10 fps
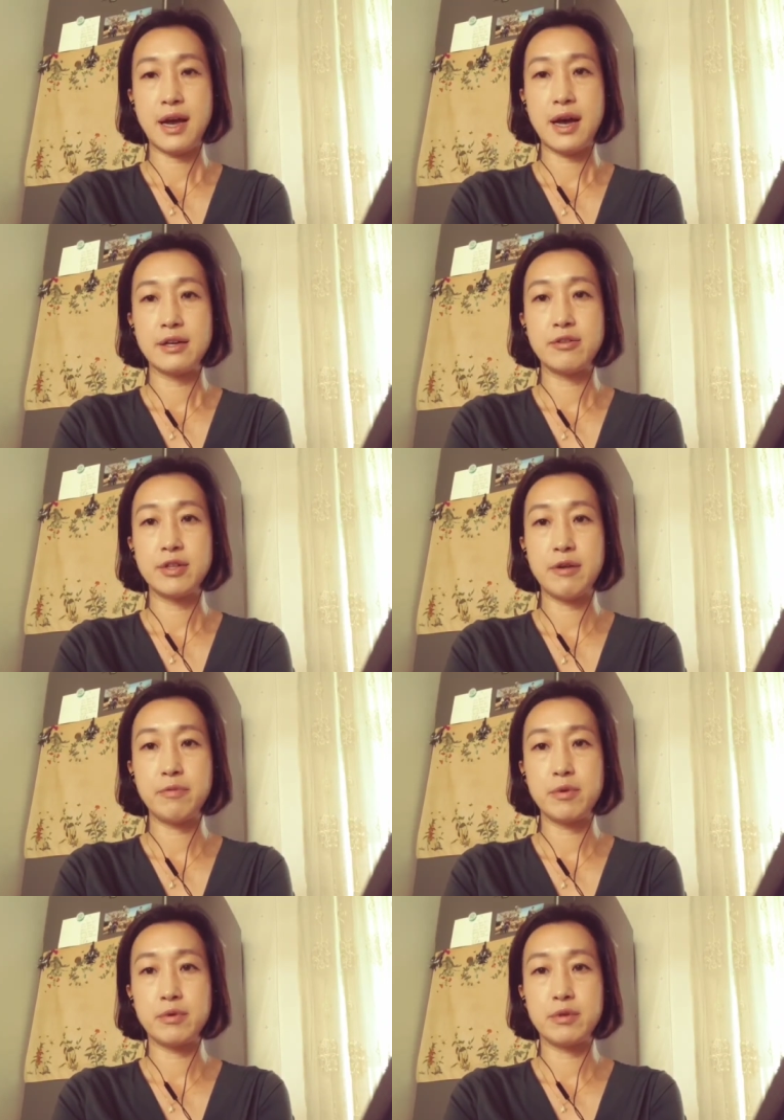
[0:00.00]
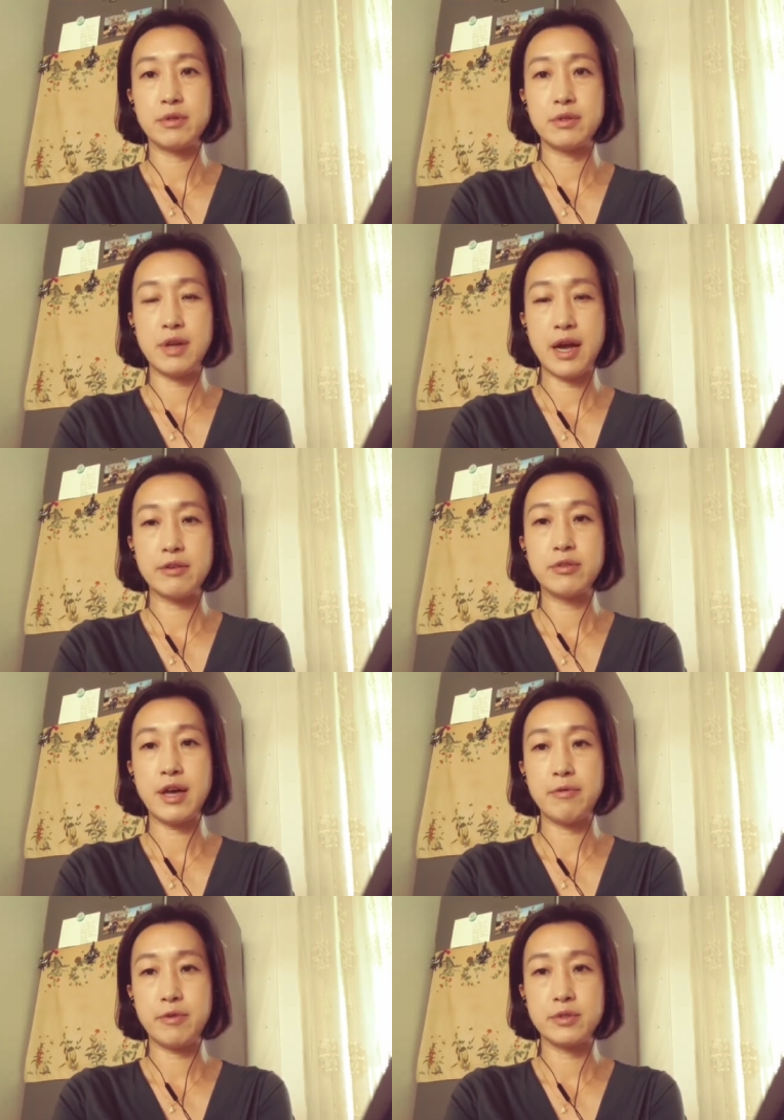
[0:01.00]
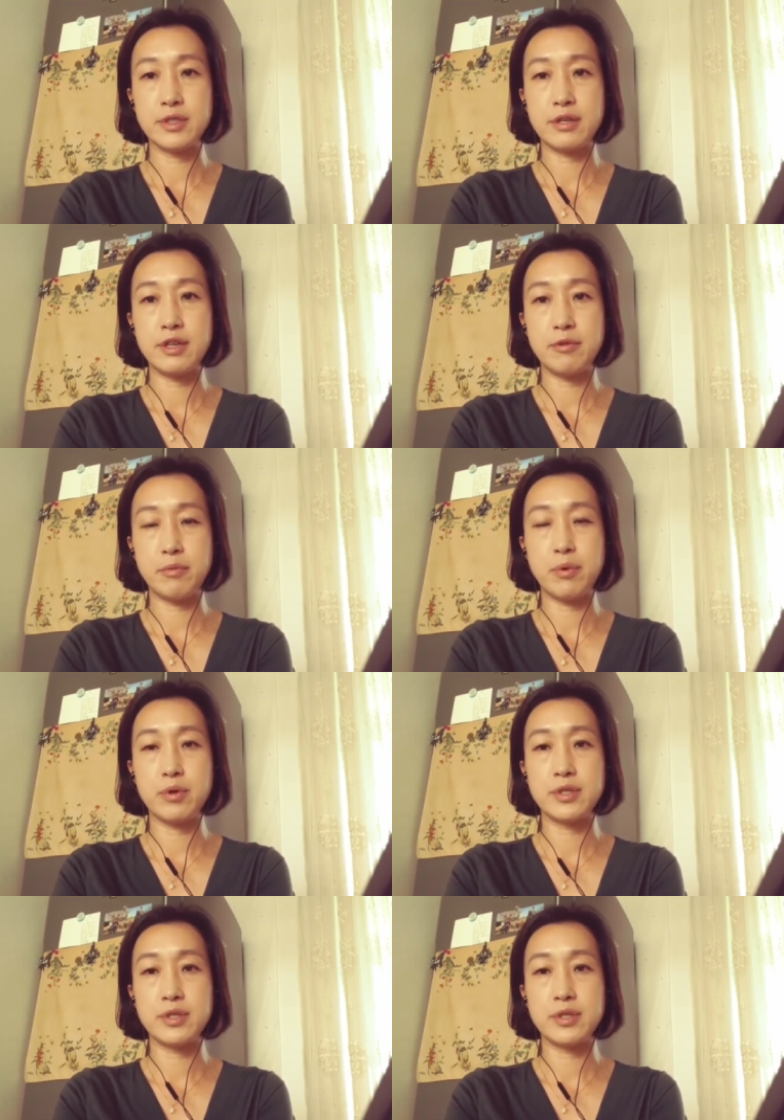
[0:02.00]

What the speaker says: I go now for the boy